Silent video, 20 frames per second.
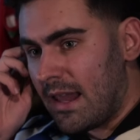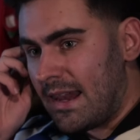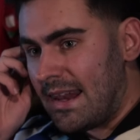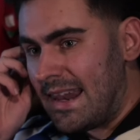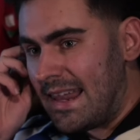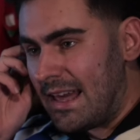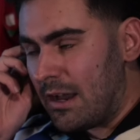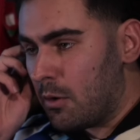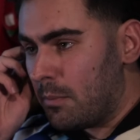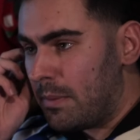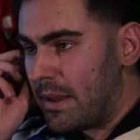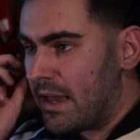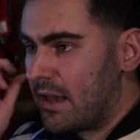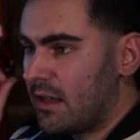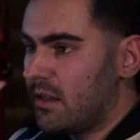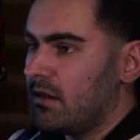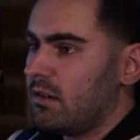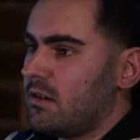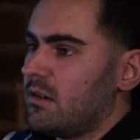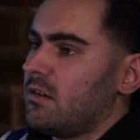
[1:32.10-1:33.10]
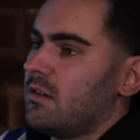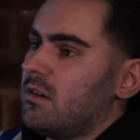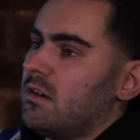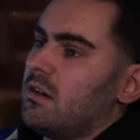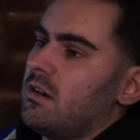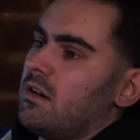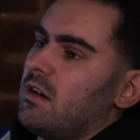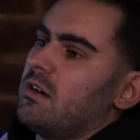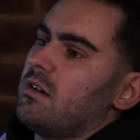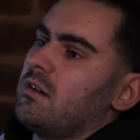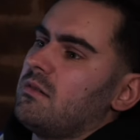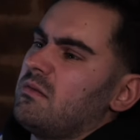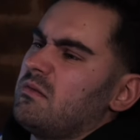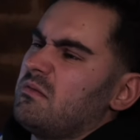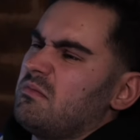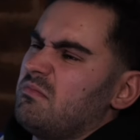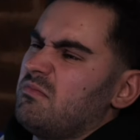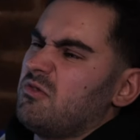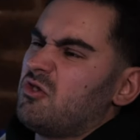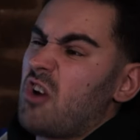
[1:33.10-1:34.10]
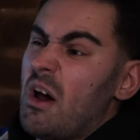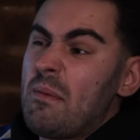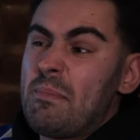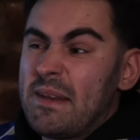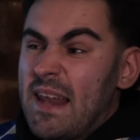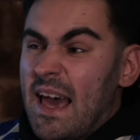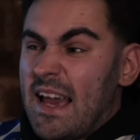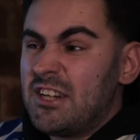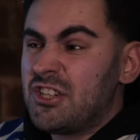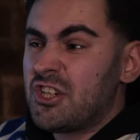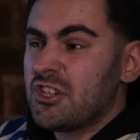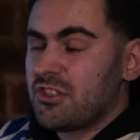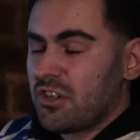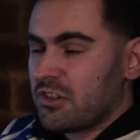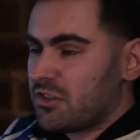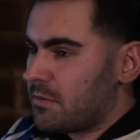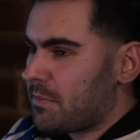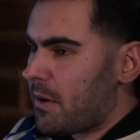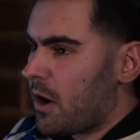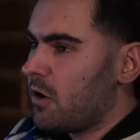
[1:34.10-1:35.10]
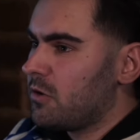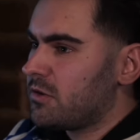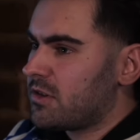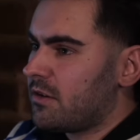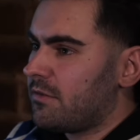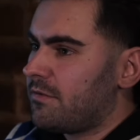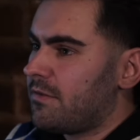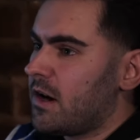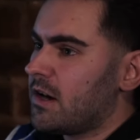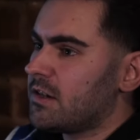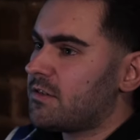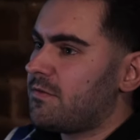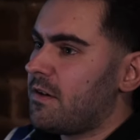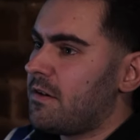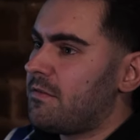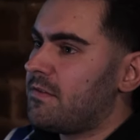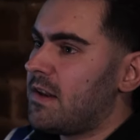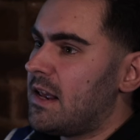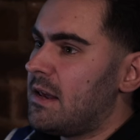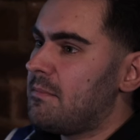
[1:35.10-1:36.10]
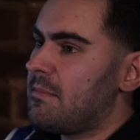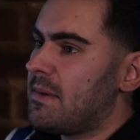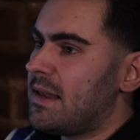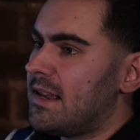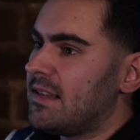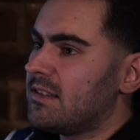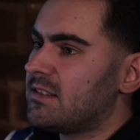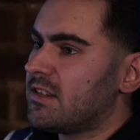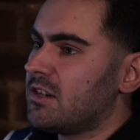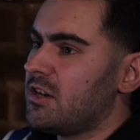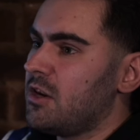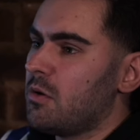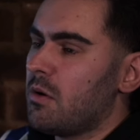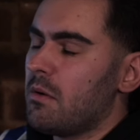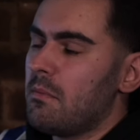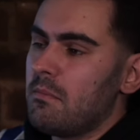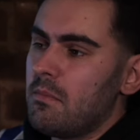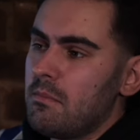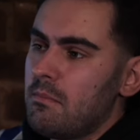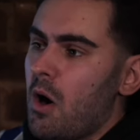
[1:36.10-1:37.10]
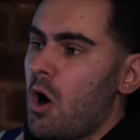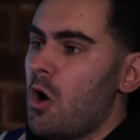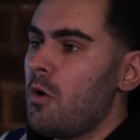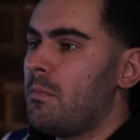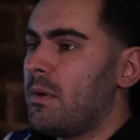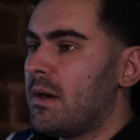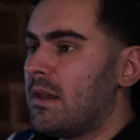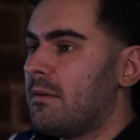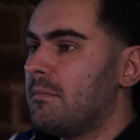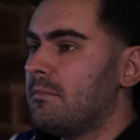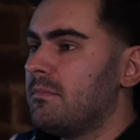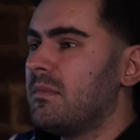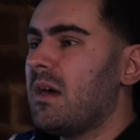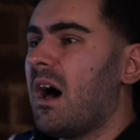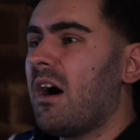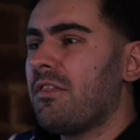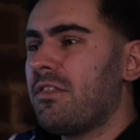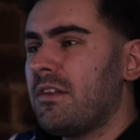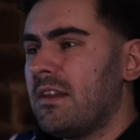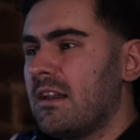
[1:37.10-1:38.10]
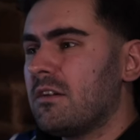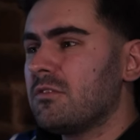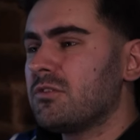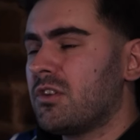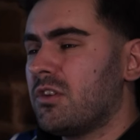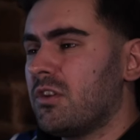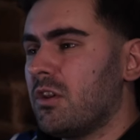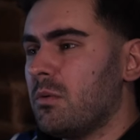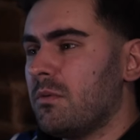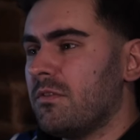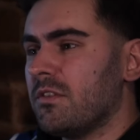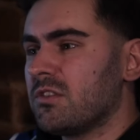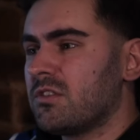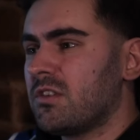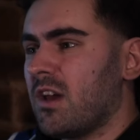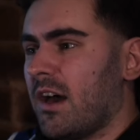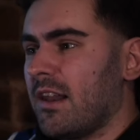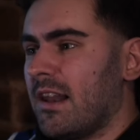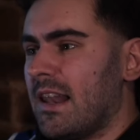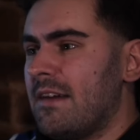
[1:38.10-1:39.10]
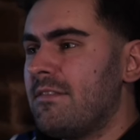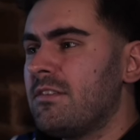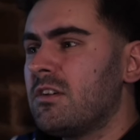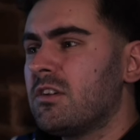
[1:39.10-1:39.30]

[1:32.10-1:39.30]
a little bit trepidatious, I suppose, in the first 15 minutes, and you were moping. And I think that was to do with the starting 11